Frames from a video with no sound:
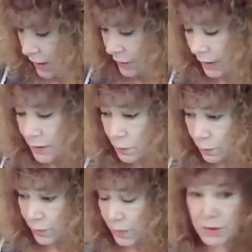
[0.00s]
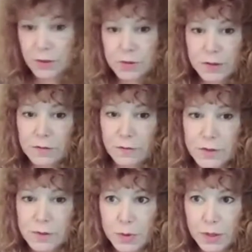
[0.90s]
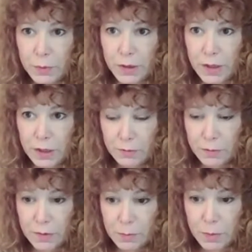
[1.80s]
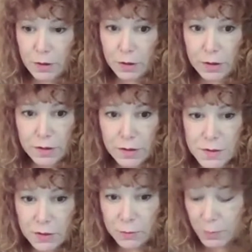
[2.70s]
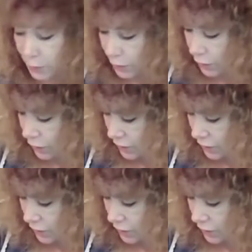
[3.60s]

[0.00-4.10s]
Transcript: That's usually the first one that we kind of embark on, is her book.